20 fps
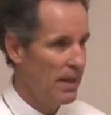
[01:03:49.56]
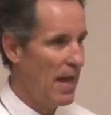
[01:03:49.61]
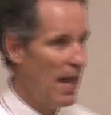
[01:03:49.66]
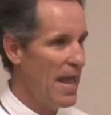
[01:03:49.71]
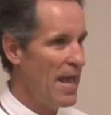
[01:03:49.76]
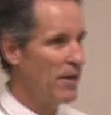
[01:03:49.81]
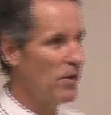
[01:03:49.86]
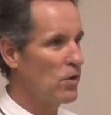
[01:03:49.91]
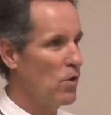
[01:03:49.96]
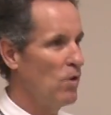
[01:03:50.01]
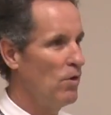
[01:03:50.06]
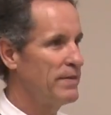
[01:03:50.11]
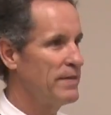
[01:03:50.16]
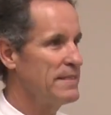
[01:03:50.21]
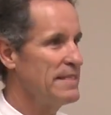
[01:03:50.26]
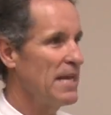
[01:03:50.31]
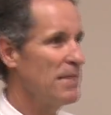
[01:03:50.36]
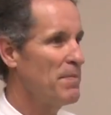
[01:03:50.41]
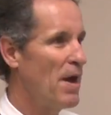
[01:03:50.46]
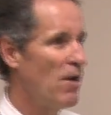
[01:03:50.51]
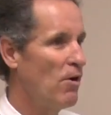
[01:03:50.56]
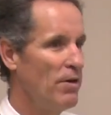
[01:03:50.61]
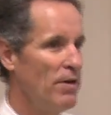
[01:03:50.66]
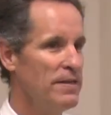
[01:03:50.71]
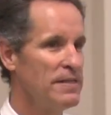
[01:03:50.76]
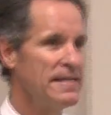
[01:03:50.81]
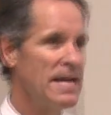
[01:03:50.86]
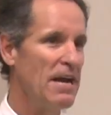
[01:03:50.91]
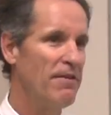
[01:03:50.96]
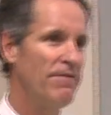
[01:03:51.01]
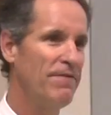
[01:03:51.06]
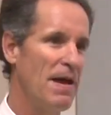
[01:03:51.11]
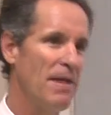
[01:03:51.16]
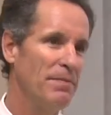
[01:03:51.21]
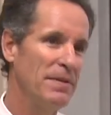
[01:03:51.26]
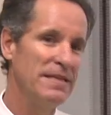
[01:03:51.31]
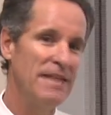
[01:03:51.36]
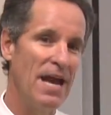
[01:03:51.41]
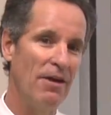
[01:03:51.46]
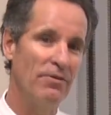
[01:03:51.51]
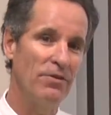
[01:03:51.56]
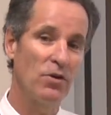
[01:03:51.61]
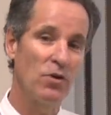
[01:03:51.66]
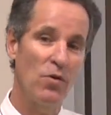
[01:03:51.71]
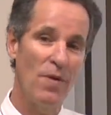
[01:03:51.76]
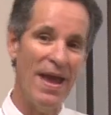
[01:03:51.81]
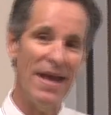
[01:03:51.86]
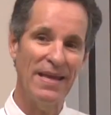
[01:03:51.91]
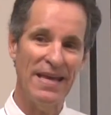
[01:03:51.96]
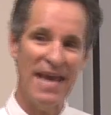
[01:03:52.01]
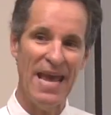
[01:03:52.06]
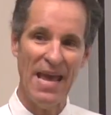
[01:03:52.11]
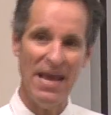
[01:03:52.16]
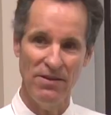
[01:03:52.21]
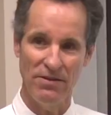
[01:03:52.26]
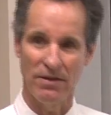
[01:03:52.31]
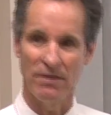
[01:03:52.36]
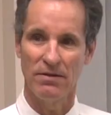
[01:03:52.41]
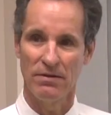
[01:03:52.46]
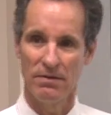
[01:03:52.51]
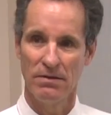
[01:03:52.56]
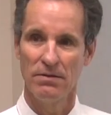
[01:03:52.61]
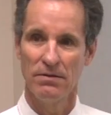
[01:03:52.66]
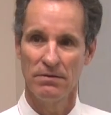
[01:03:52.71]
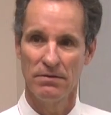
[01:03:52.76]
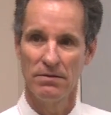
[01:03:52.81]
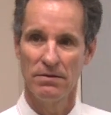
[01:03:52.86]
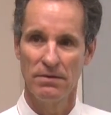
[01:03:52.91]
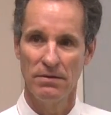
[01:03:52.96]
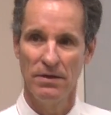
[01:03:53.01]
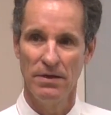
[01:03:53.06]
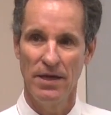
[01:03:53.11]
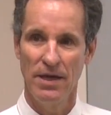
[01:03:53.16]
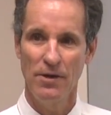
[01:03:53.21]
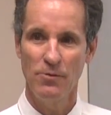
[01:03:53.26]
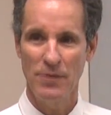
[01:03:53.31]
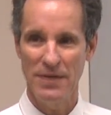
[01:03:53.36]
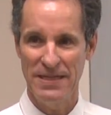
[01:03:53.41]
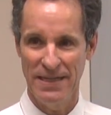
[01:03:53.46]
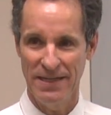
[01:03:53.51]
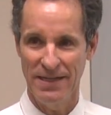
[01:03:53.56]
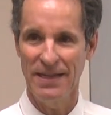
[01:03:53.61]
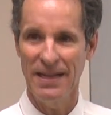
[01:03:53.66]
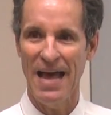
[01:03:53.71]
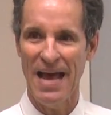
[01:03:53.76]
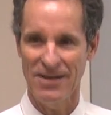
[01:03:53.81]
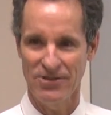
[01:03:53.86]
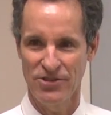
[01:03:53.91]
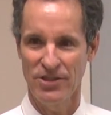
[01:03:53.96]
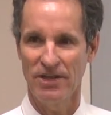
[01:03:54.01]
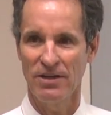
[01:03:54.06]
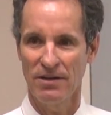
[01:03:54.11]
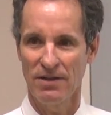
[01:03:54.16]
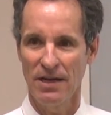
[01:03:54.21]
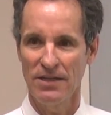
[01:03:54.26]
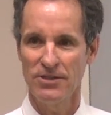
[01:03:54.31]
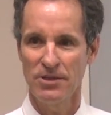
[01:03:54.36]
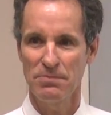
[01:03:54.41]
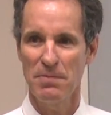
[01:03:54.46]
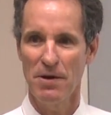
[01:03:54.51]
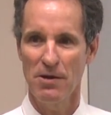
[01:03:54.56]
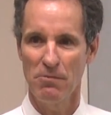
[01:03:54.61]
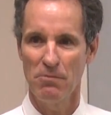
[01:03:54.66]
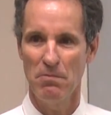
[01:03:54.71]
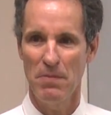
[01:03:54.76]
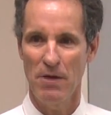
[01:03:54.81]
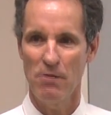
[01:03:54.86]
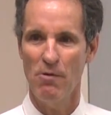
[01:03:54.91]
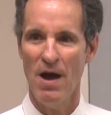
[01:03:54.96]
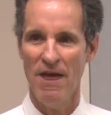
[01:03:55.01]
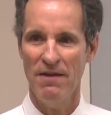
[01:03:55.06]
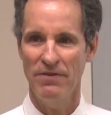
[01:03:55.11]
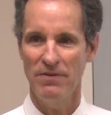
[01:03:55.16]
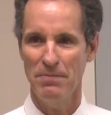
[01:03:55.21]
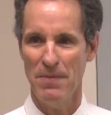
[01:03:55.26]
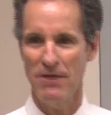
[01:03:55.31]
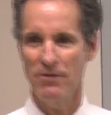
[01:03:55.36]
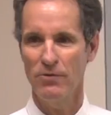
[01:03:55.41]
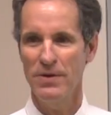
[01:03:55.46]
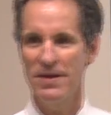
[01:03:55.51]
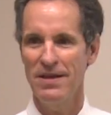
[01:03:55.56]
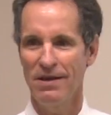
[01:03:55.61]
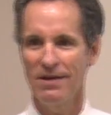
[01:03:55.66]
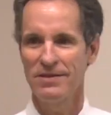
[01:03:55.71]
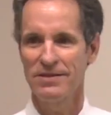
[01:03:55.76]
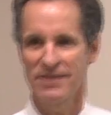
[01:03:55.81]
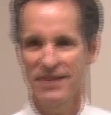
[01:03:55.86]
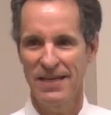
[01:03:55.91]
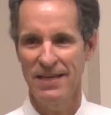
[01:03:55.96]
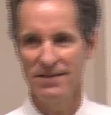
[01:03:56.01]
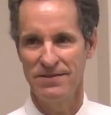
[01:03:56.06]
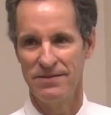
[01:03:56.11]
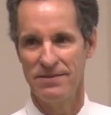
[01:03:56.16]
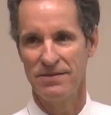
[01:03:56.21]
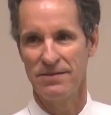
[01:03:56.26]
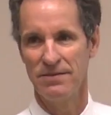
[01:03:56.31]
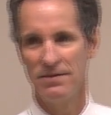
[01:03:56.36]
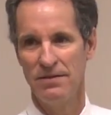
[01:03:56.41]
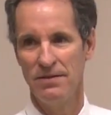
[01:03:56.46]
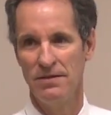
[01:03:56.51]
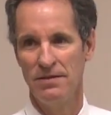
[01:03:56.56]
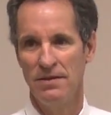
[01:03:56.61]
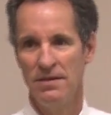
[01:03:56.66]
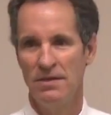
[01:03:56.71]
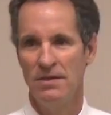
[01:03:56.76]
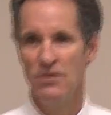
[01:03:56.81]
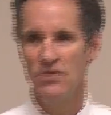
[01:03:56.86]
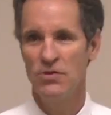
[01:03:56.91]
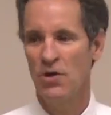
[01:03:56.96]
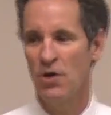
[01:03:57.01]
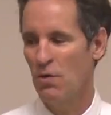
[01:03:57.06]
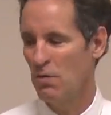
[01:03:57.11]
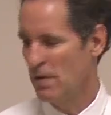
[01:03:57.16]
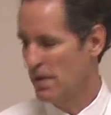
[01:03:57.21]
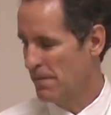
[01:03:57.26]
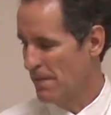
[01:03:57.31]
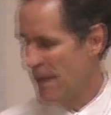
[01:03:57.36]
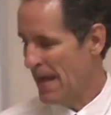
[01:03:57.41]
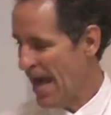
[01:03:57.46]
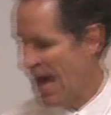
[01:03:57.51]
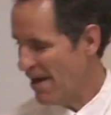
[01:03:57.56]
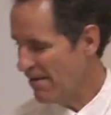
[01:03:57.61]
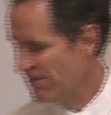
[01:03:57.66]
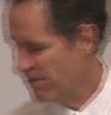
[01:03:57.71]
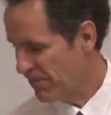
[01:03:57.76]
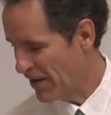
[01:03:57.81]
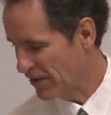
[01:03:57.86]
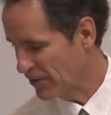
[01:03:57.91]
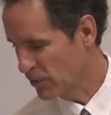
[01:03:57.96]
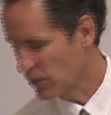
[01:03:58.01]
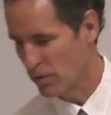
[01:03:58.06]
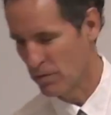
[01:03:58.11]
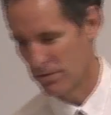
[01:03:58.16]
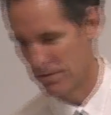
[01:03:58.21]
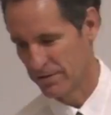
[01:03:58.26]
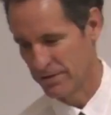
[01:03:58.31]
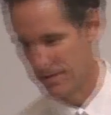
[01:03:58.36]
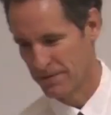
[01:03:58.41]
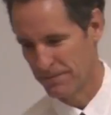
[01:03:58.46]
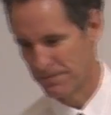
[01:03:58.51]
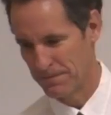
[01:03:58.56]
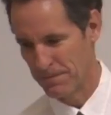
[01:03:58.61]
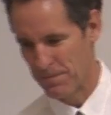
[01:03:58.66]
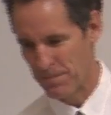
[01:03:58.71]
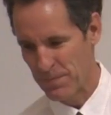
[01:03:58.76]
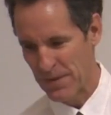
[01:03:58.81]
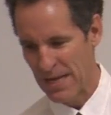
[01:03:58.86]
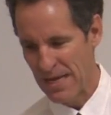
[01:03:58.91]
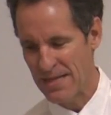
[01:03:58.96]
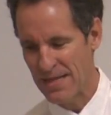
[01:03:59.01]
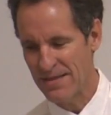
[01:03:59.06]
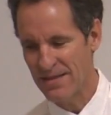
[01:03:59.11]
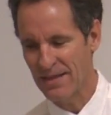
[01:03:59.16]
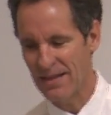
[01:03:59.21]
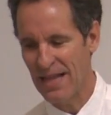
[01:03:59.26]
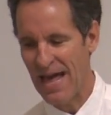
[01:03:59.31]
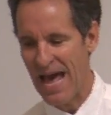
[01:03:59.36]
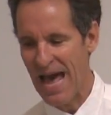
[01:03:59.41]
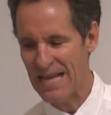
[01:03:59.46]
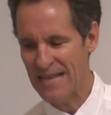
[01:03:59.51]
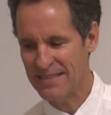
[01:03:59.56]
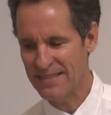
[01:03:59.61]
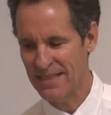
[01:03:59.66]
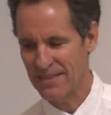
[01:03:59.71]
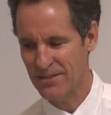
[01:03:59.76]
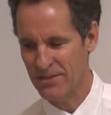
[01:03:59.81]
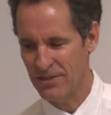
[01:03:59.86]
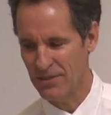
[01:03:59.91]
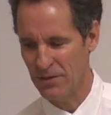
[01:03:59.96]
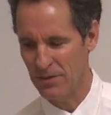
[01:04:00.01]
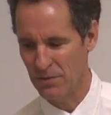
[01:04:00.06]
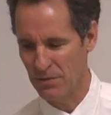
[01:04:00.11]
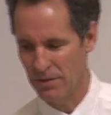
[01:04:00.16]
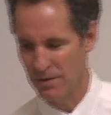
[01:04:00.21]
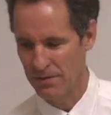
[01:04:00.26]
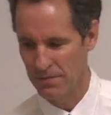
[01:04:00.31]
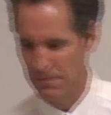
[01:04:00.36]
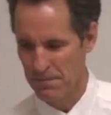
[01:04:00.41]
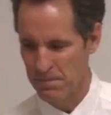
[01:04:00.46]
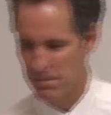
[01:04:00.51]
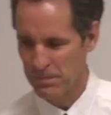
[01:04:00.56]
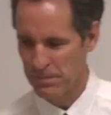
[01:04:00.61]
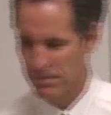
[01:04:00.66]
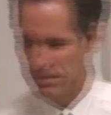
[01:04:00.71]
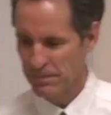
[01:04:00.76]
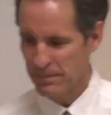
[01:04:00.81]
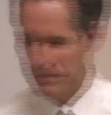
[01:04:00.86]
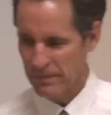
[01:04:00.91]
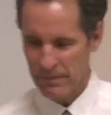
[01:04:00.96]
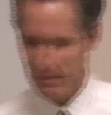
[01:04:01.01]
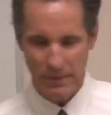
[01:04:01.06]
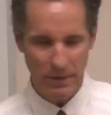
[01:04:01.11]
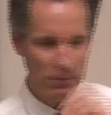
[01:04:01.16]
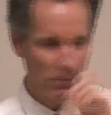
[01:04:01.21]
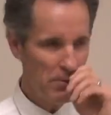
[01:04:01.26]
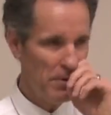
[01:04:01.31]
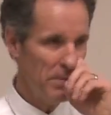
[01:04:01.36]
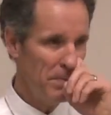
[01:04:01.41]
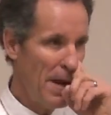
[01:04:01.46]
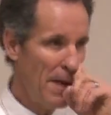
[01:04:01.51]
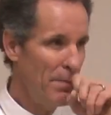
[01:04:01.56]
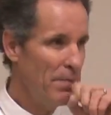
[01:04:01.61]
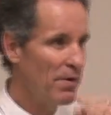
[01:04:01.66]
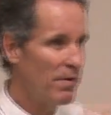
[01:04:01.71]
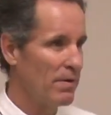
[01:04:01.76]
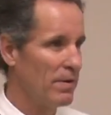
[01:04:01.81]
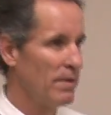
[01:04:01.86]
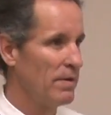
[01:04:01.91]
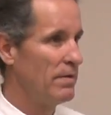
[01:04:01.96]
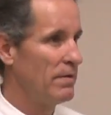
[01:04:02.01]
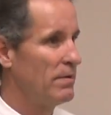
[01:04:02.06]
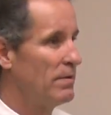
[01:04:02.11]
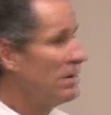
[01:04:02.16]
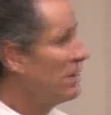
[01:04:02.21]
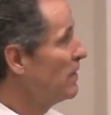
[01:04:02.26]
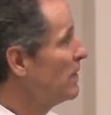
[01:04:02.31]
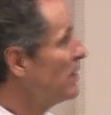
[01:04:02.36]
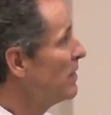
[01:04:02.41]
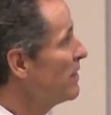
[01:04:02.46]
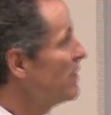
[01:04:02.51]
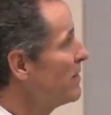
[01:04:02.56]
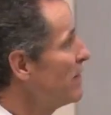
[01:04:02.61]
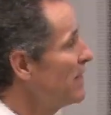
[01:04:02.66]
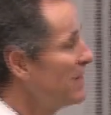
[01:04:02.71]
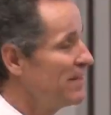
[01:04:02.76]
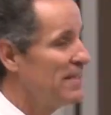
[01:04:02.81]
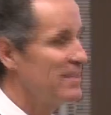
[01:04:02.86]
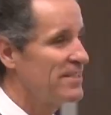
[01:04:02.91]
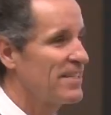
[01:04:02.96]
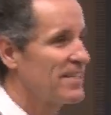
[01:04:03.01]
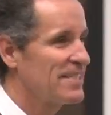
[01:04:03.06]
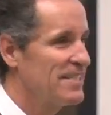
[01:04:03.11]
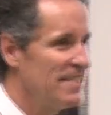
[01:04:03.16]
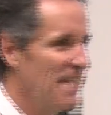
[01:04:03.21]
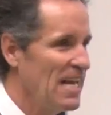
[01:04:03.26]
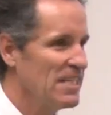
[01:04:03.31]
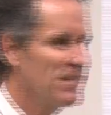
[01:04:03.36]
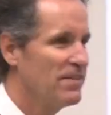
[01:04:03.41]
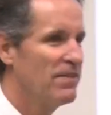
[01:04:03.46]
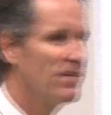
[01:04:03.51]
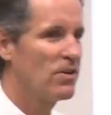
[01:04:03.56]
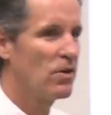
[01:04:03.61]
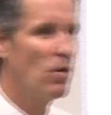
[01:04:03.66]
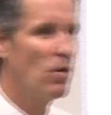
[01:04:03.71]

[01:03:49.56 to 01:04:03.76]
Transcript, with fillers: to take my entire family down the Grand Canyon. And we did it last year. I took my wife and my 3 youngest kids. So have fun goals. And then the last thing too, remember that the success of a